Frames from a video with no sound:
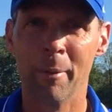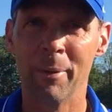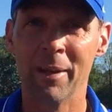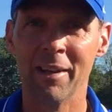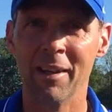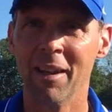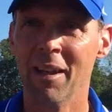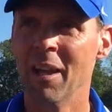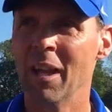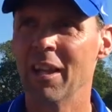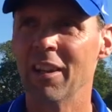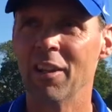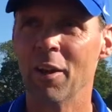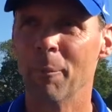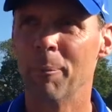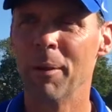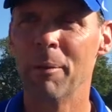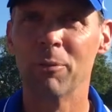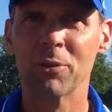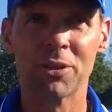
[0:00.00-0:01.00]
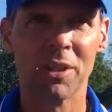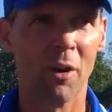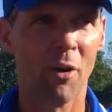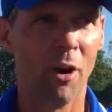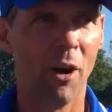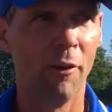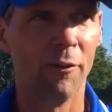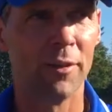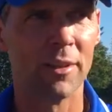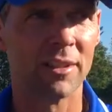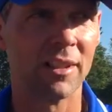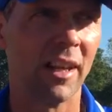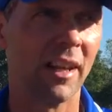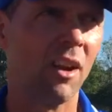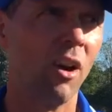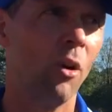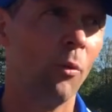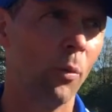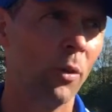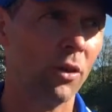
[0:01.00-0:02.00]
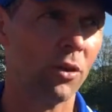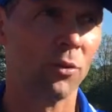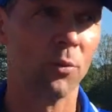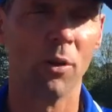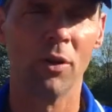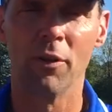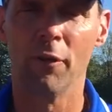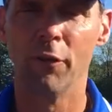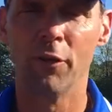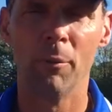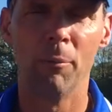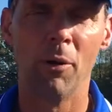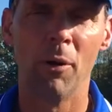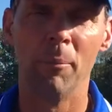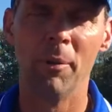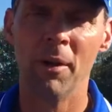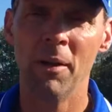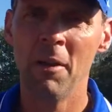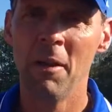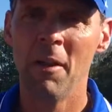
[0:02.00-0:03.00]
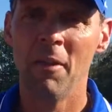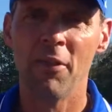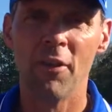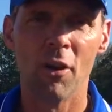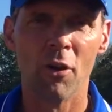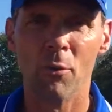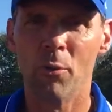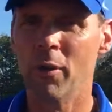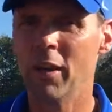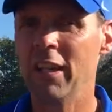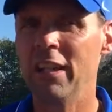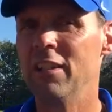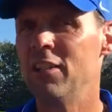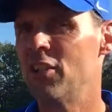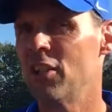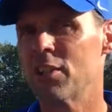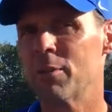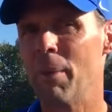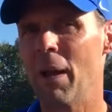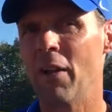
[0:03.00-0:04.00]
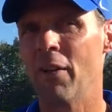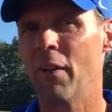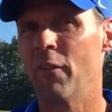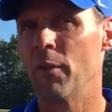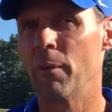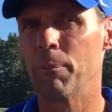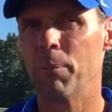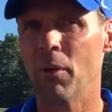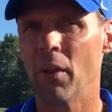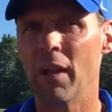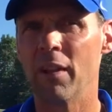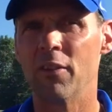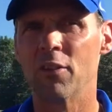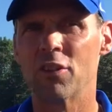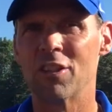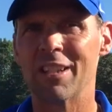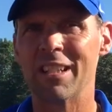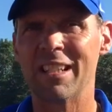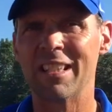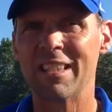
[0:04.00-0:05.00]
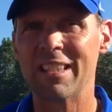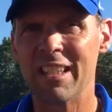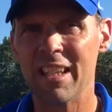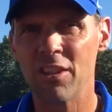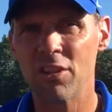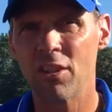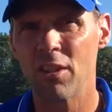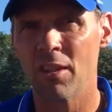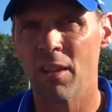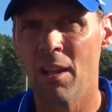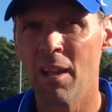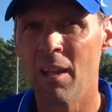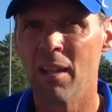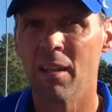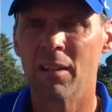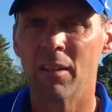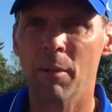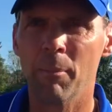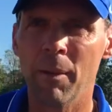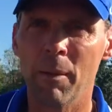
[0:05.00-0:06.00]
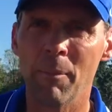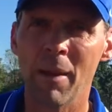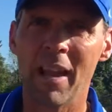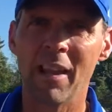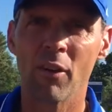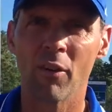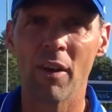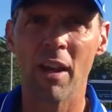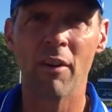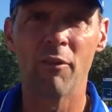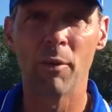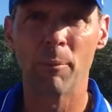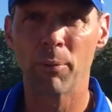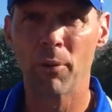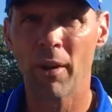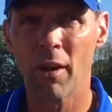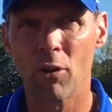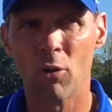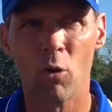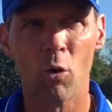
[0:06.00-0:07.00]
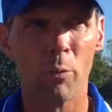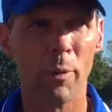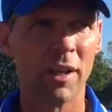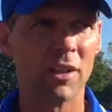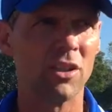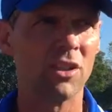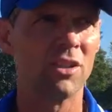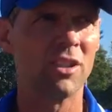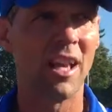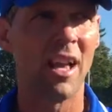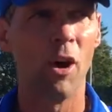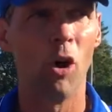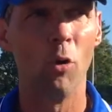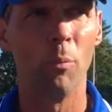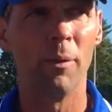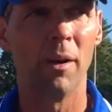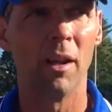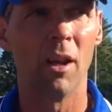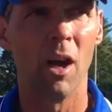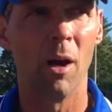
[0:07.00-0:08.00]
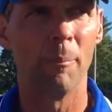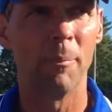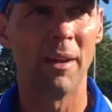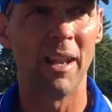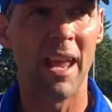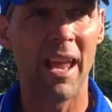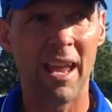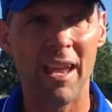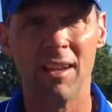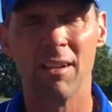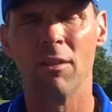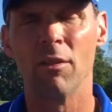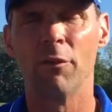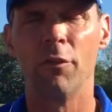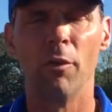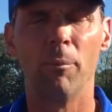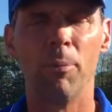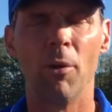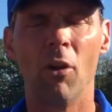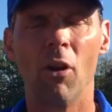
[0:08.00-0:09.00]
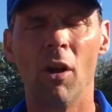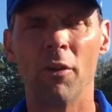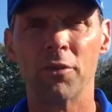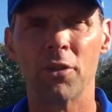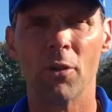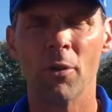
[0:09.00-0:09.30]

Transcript: I mean, you know, people see our offense like, oh, we just run the football, but there are reads just about in every play. There's a decision to be made on every play. Our quarterback's just not opening up and handing the football off.